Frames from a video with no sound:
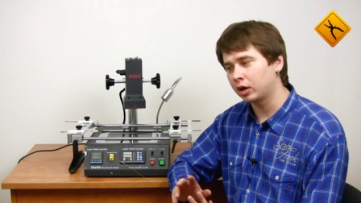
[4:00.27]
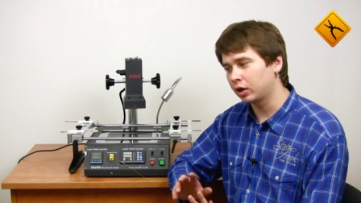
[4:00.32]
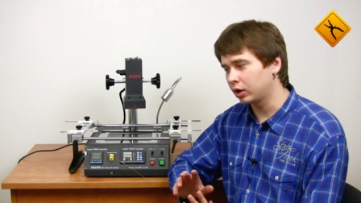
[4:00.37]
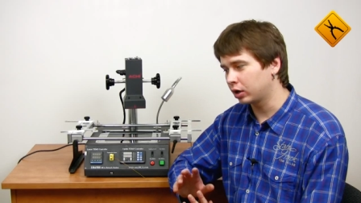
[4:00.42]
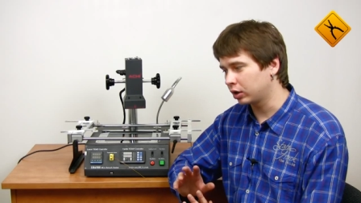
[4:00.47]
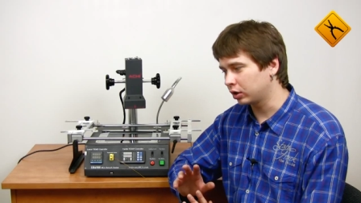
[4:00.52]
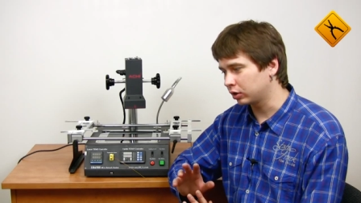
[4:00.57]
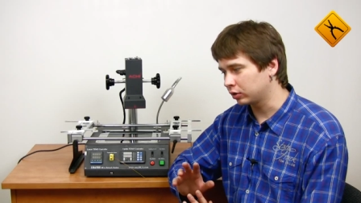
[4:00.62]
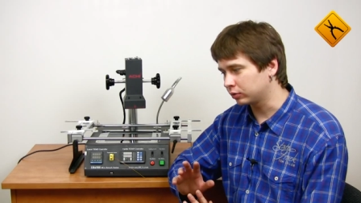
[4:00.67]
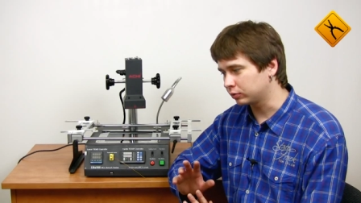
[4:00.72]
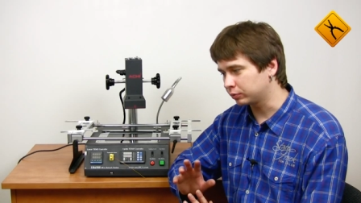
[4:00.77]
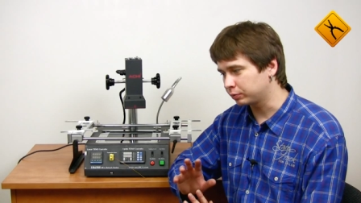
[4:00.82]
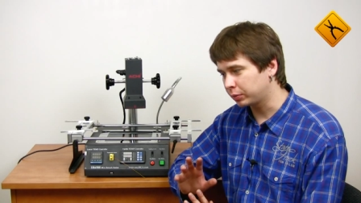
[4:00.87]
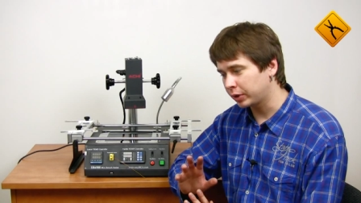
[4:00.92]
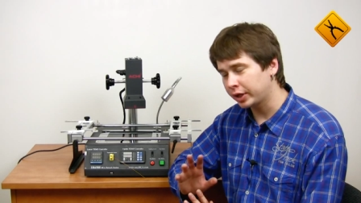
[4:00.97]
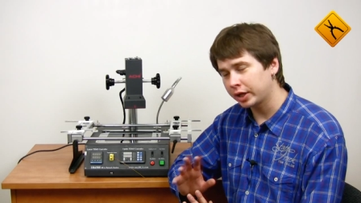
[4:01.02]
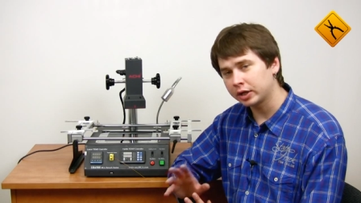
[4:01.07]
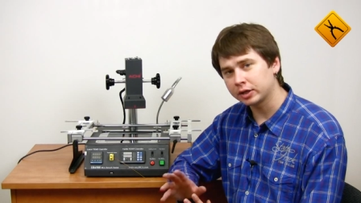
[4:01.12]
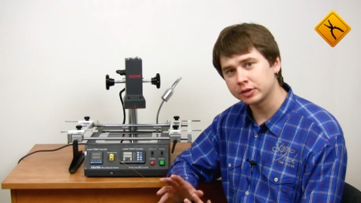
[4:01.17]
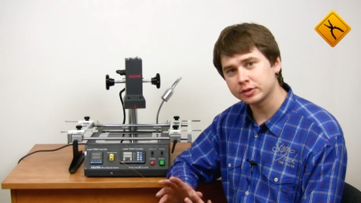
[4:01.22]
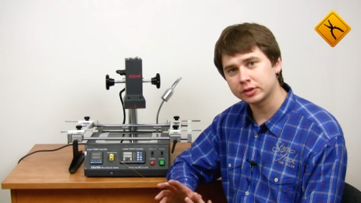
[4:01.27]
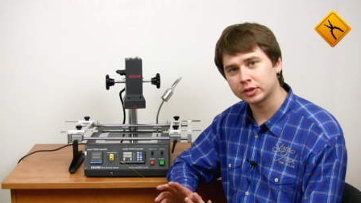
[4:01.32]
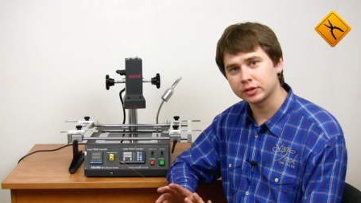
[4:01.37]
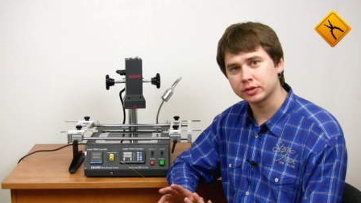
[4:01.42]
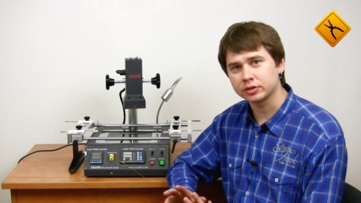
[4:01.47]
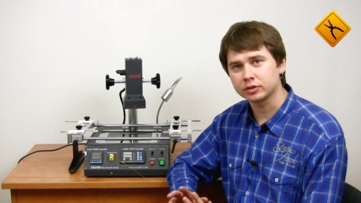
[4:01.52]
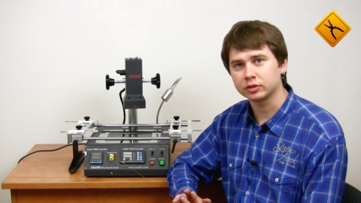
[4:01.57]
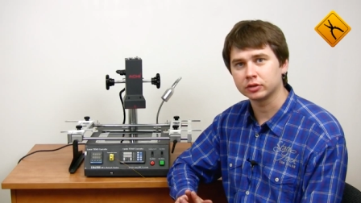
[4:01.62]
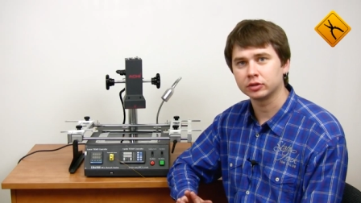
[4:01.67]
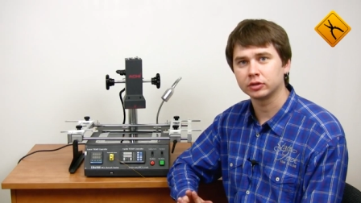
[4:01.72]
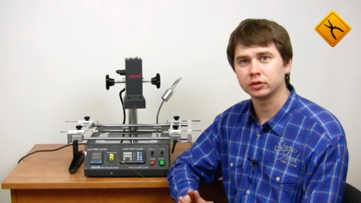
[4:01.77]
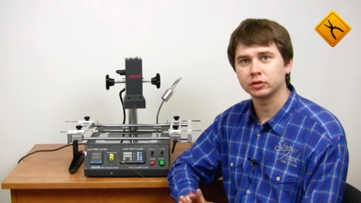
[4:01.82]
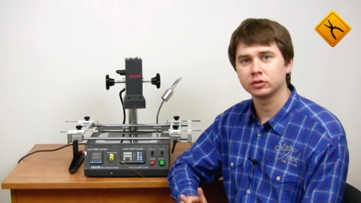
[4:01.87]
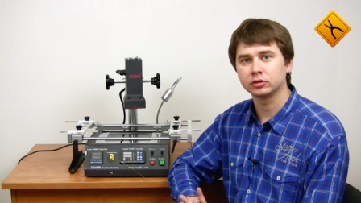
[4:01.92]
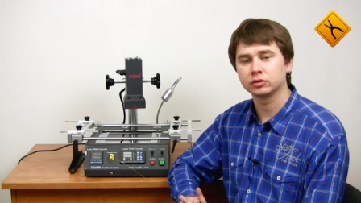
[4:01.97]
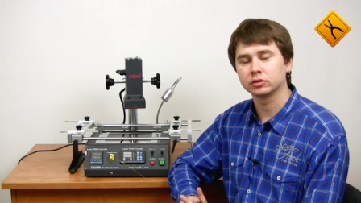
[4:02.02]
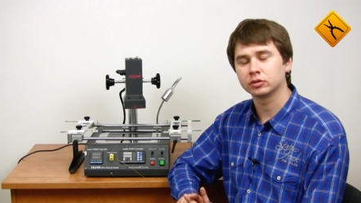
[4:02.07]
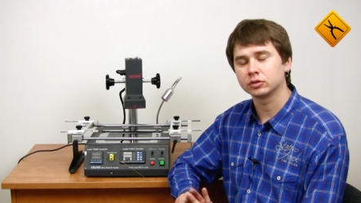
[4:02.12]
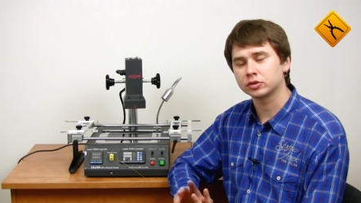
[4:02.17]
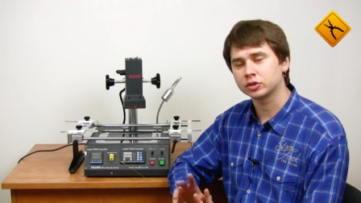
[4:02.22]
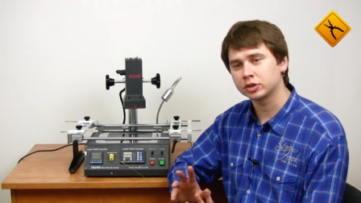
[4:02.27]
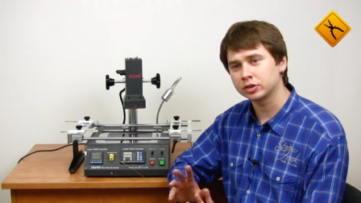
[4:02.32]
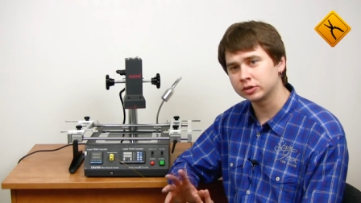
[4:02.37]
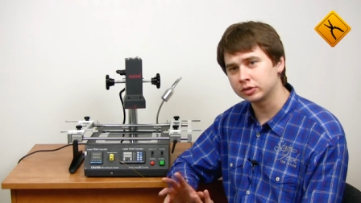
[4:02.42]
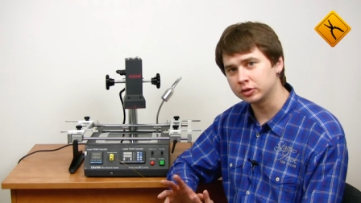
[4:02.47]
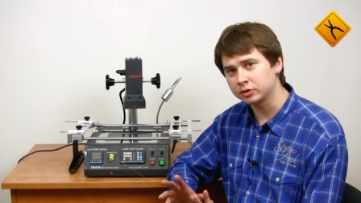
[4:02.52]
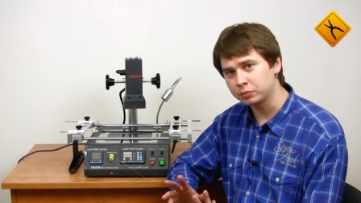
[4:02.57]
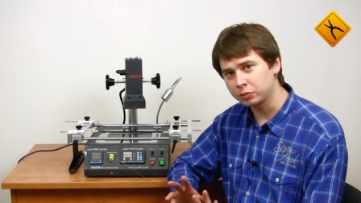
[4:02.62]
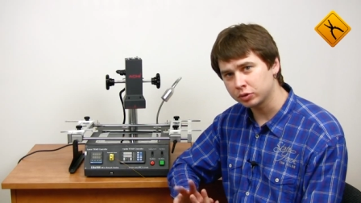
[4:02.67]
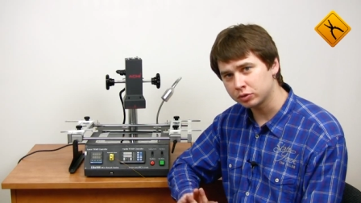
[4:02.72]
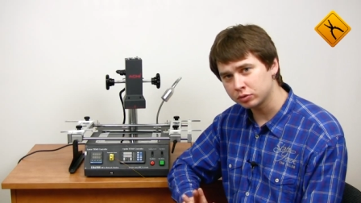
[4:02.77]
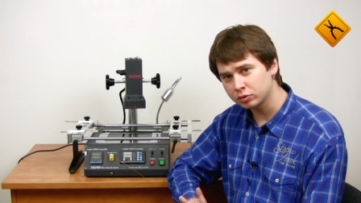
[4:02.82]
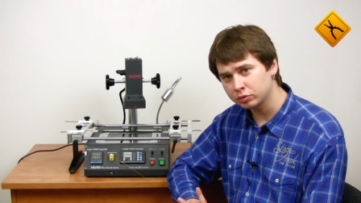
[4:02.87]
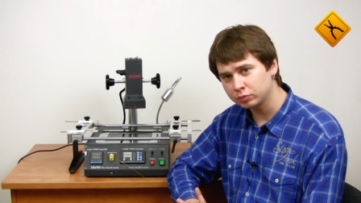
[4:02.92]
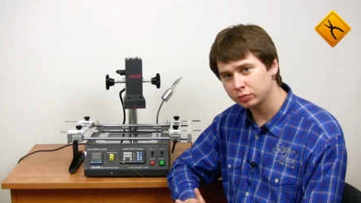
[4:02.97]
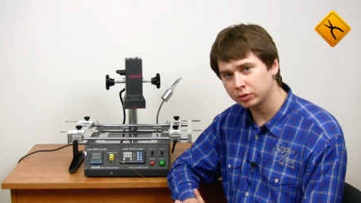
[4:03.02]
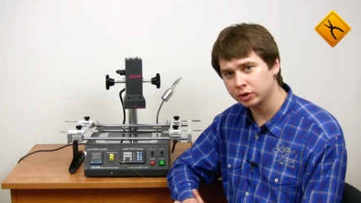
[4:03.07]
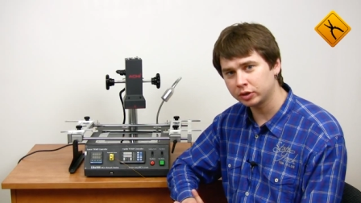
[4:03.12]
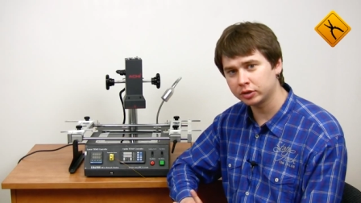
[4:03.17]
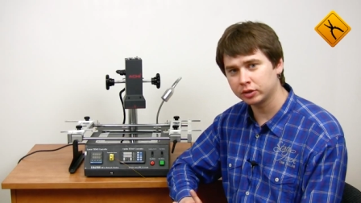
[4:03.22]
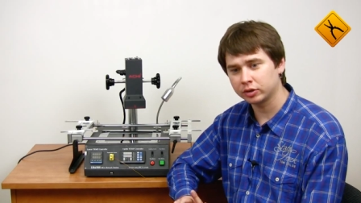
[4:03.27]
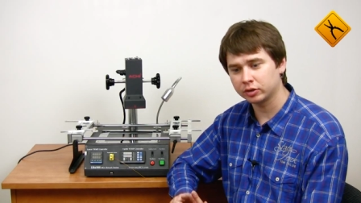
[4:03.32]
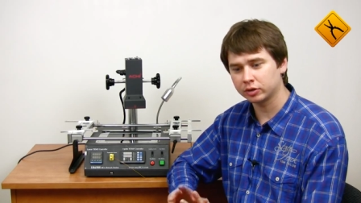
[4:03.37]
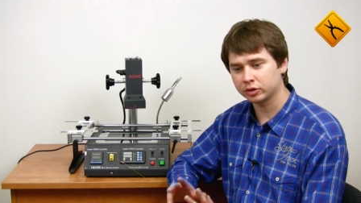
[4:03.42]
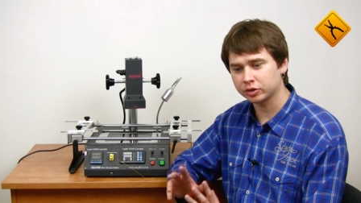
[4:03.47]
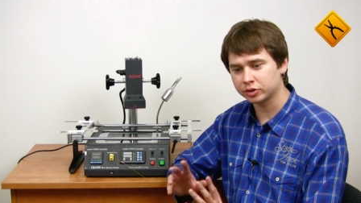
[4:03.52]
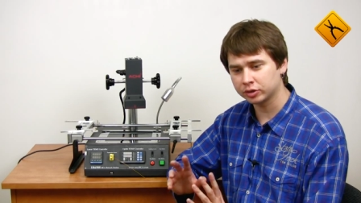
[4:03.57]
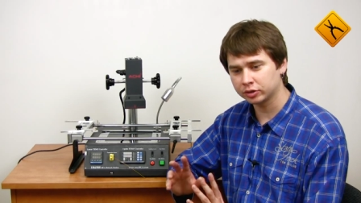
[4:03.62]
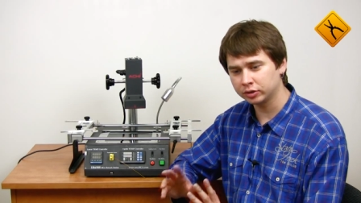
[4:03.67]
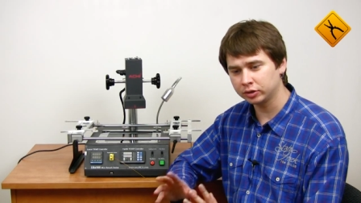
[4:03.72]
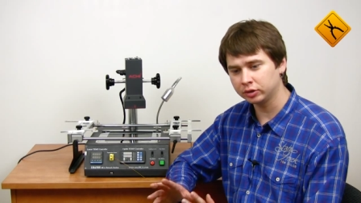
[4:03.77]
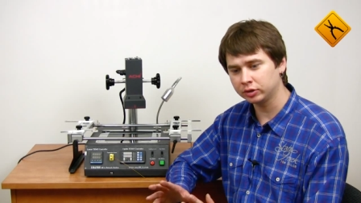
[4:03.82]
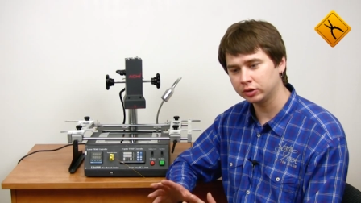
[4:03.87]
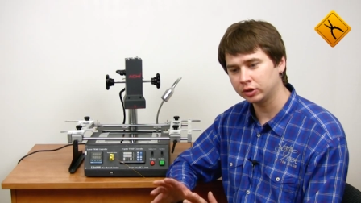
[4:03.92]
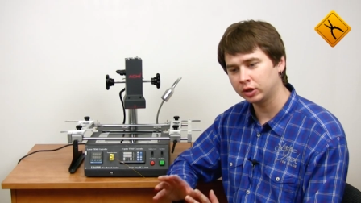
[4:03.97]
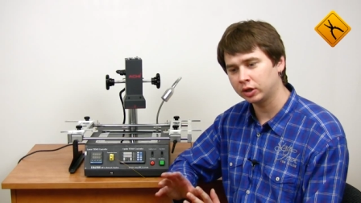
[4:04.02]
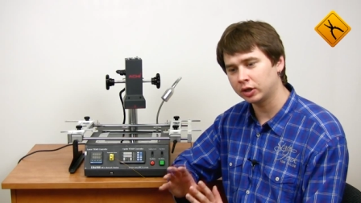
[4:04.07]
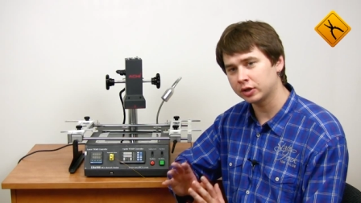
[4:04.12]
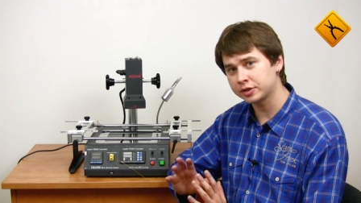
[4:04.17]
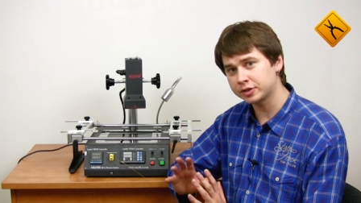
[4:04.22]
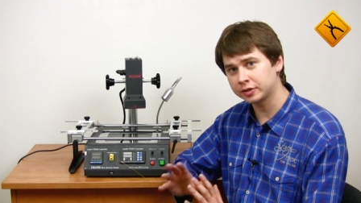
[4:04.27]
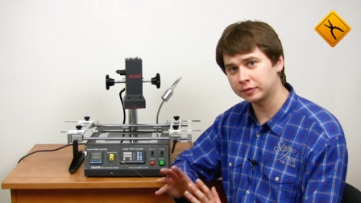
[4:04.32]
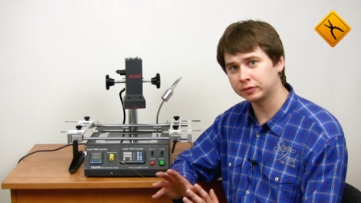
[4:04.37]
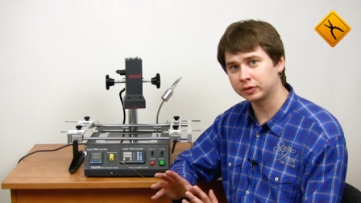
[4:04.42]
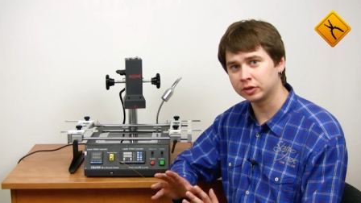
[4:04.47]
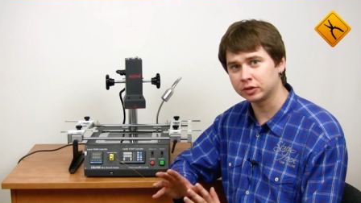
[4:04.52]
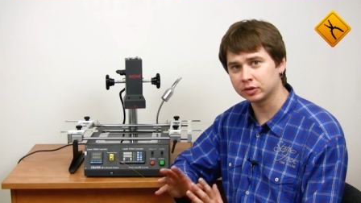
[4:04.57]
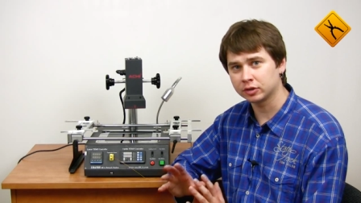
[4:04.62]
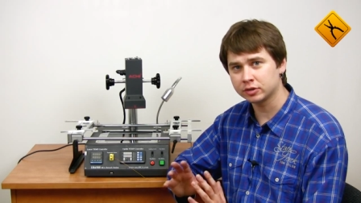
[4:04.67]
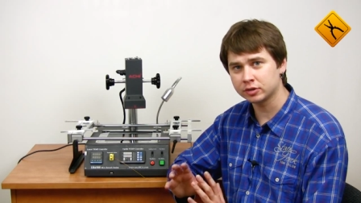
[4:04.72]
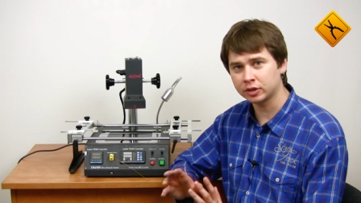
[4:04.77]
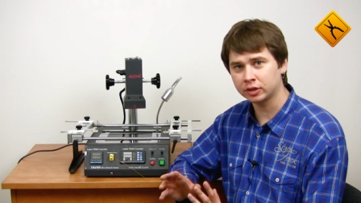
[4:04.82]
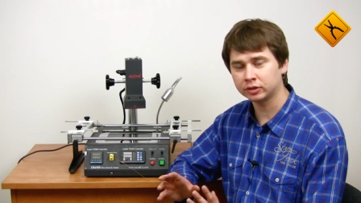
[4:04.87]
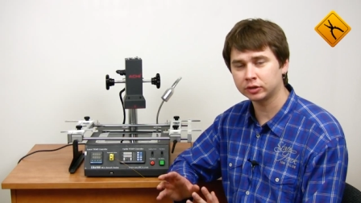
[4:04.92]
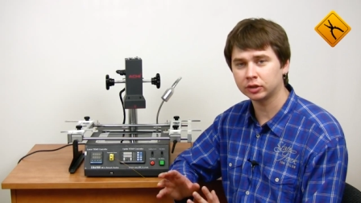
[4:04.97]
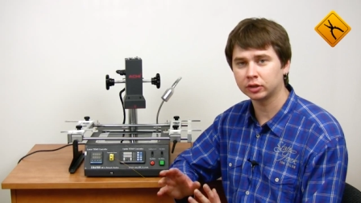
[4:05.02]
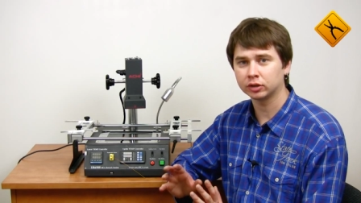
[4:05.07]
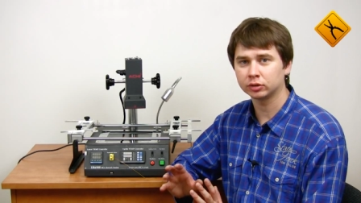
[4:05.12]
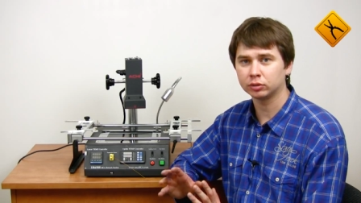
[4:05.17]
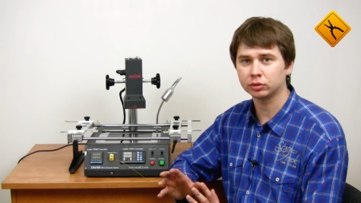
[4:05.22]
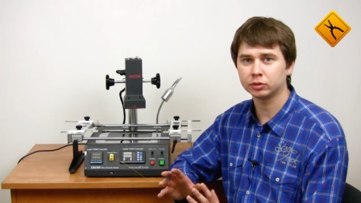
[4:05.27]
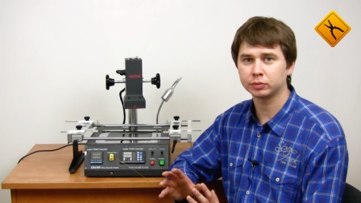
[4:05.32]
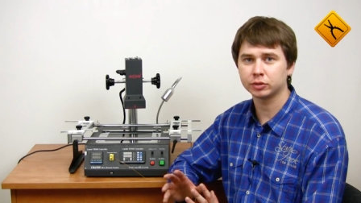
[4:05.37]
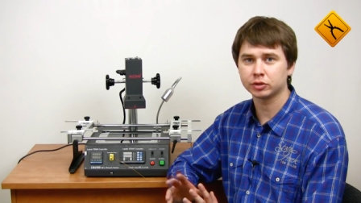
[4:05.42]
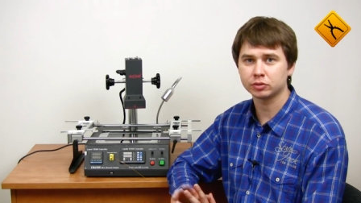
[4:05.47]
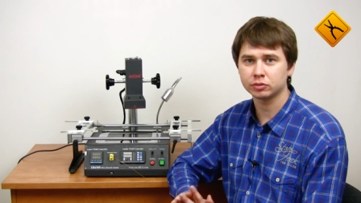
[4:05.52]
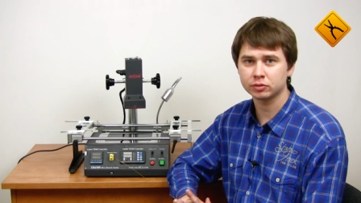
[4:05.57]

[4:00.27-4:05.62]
by nearly 10%, all the weak points of the previous model have been